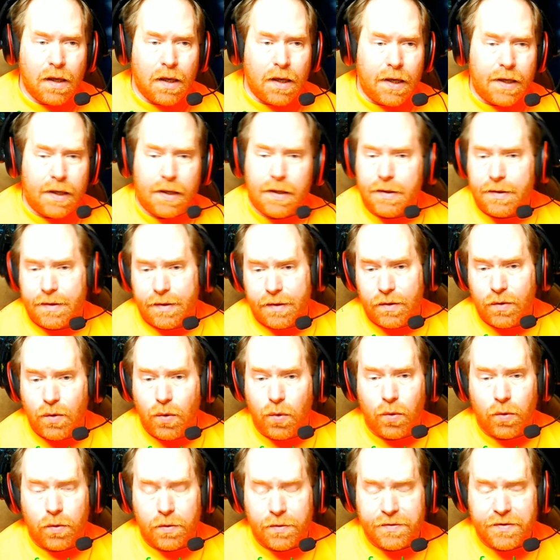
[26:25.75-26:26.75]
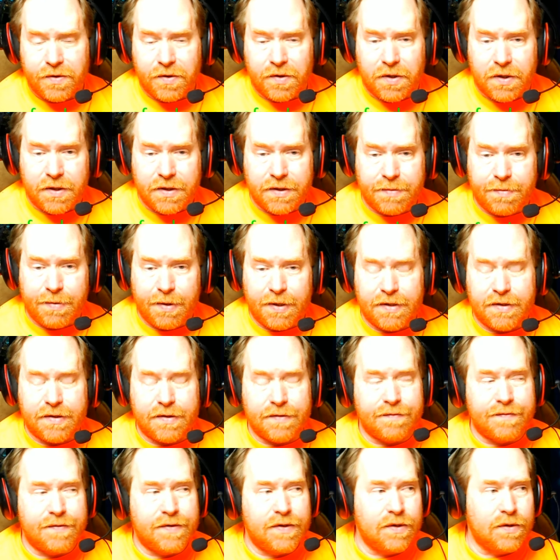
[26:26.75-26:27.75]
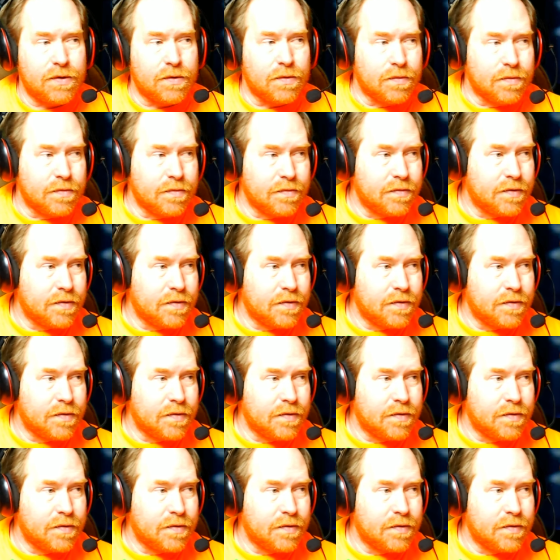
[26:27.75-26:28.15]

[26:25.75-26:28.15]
And the corals are expensive too,